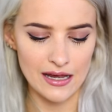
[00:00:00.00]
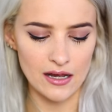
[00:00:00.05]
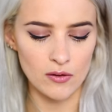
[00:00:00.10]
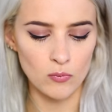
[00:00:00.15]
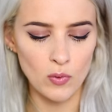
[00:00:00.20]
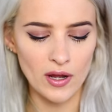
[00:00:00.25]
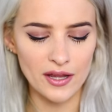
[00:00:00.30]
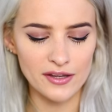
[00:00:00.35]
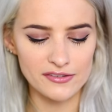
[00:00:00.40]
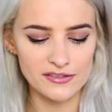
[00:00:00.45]

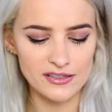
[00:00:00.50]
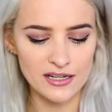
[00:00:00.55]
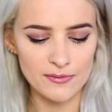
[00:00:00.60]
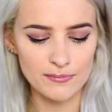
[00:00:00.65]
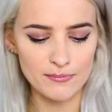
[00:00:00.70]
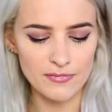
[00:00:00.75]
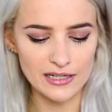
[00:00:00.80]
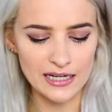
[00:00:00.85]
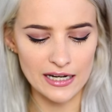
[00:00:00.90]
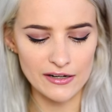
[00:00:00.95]
and whilst
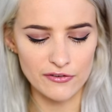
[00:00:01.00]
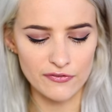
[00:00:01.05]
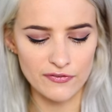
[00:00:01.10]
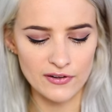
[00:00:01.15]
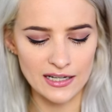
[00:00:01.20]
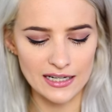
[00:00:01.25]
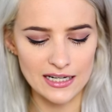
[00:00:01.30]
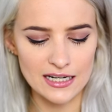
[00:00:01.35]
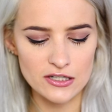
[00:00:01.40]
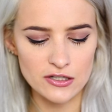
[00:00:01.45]
I kind of
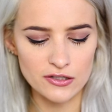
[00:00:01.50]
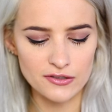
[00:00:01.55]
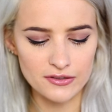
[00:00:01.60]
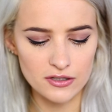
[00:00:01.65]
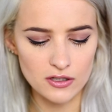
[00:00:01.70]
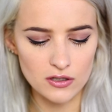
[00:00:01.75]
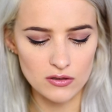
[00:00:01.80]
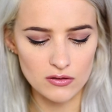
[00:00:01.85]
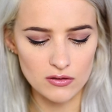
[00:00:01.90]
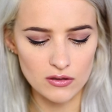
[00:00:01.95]
feel like it
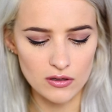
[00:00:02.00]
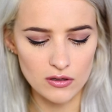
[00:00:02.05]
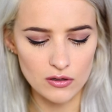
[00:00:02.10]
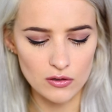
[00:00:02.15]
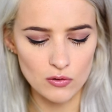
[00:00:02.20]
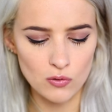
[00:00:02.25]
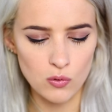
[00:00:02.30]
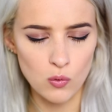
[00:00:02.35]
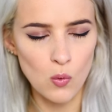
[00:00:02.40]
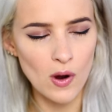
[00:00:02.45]
doesn't
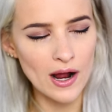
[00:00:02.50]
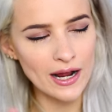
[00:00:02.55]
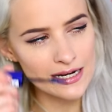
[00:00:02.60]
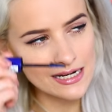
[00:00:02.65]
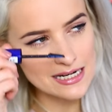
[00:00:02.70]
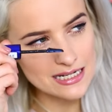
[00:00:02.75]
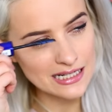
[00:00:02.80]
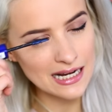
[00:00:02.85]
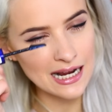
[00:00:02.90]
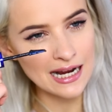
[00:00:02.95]

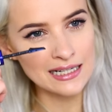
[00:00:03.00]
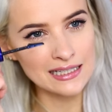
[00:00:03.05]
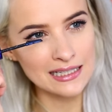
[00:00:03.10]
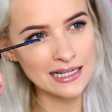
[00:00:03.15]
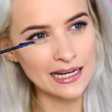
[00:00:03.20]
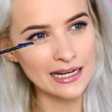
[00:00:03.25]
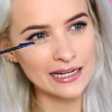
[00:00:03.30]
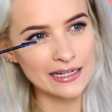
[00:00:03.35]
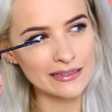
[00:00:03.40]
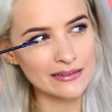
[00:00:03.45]
quite tight
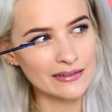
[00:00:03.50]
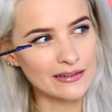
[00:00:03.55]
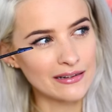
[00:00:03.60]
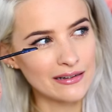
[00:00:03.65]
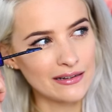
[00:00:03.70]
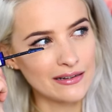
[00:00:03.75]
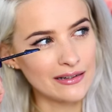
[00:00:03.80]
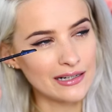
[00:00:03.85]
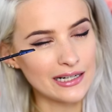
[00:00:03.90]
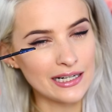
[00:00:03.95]
line
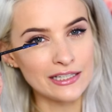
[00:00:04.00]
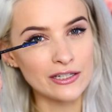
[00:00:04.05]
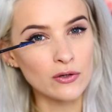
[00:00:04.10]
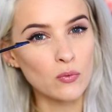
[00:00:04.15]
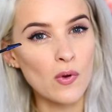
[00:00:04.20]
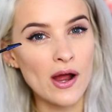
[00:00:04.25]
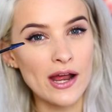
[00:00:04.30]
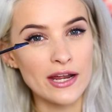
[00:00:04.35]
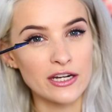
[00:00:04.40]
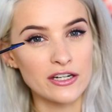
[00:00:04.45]
in
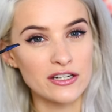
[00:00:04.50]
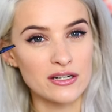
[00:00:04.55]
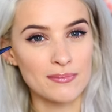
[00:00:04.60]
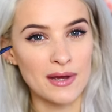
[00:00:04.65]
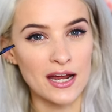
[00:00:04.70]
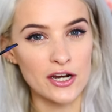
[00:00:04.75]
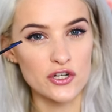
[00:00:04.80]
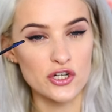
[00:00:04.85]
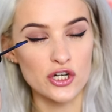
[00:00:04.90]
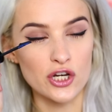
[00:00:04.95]
the way you'd
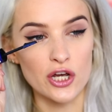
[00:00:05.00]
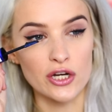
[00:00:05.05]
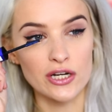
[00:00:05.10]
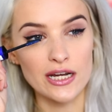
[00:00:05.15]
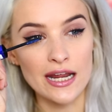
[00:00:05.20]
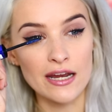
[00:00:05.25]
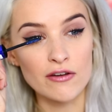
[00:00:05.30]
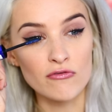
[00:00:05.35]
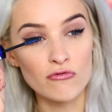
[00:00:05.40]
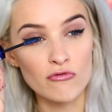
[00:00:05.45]
imagine,
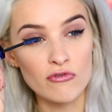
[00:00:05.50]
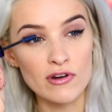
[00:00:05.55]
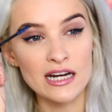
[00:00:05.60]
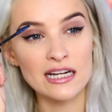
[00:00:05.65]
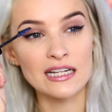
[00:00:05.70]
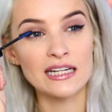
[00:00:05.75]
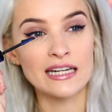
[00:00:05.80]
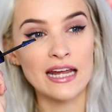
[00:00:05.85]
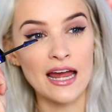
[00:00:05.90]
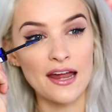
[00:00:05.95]
it
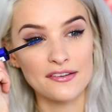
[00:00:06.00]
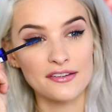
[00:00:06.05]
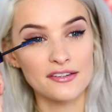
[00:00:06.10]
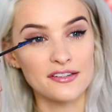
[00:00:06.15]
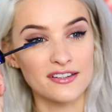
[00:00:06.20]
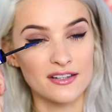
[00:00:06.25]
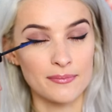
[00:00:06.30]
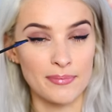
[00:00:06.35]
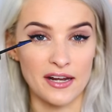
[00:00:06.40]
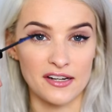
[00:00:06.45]
really gets
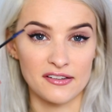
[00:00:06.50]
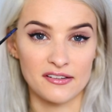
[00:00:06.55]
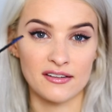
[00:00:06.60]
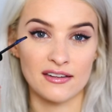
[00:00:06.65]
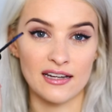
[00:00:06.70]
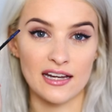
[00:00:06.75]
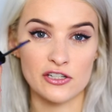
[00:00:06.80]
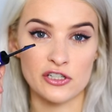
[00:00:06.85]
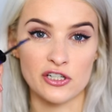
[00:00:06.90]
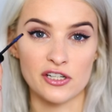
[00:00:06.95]
into the base of
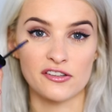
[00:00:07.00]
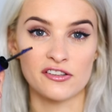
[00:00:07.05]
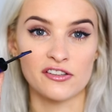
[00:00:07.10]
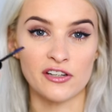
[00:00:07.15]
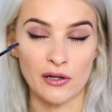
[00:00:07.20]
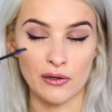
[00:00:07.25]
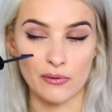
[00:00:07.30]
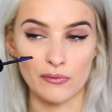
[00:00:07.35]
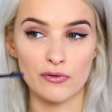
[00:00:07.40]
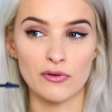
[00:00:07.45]
the lashes,
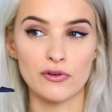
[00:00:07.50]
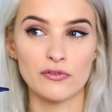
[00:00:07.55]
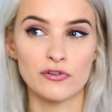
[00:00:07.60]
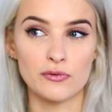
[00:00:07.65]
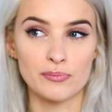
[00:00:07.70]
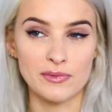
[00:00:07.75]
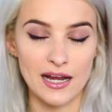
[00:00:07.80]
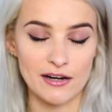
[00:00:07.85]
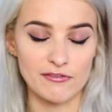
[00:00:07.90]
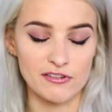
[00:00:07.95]
so
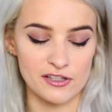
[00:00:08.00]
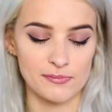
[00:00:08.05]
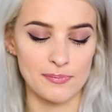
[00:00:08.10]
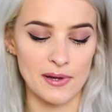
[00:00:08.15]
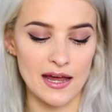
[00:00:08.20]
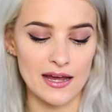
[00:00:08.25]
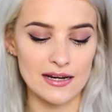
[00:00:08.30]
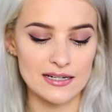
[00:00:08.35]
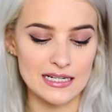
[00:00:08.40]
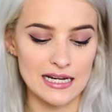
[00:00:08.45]
from that
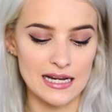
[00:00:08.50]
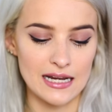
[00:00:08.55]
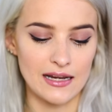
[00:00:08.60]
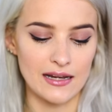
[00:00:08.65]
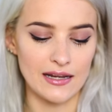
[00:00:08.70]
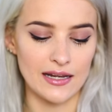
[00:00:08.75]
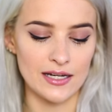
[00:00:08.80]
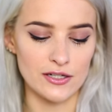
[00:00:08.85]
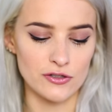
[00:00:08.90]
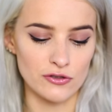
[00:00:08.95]
respect
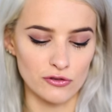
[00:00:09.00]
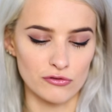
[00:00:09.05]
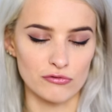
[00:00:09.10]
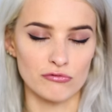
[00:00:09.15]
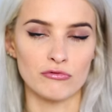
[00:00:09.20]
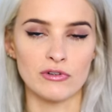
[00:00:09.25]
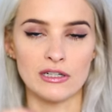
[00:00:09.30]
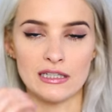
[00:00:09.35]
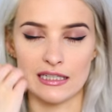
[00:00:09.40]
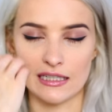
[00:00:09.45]
it
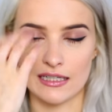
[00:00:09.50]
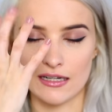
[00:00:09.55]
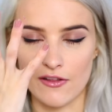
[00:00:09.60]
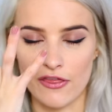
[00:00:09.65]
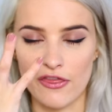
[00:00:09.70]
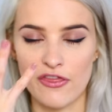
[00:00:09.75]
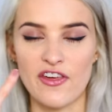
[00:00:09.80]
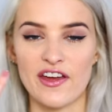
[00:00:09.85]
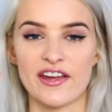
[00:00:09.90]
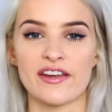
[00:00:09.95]
does really
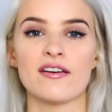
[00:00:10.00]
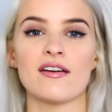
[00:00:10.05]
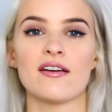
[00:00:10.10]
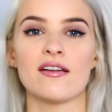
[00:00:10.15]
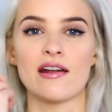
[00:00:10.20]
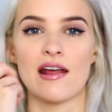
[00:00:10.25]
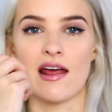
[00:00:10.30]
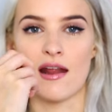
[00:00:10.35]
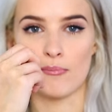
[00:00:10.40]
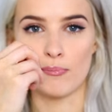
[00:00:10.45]

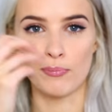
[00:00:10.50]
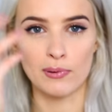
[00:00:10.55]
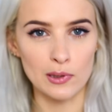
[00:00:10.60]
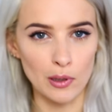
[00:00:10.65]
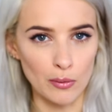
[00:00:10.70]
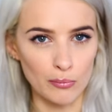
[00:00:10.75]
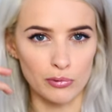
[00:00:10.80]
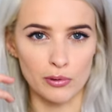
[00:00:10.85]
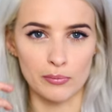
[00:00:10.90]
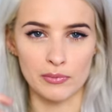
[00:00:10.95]
thicken and
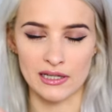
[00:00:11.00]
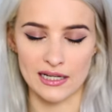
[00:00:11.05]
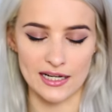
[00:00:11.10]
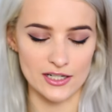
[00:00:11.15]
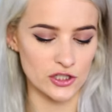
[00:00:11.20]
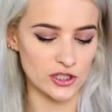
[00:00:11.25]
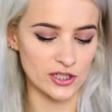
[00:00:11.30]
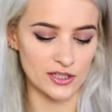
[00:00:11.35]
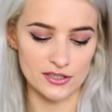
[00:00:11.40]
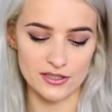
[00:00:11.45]
plump up the
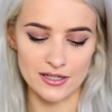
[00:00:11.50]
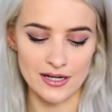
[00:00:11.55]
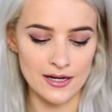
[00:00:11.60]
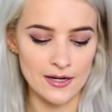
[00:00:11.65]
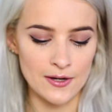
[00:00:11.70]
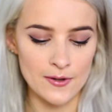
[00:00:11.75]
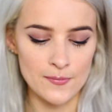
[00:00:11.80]
lashes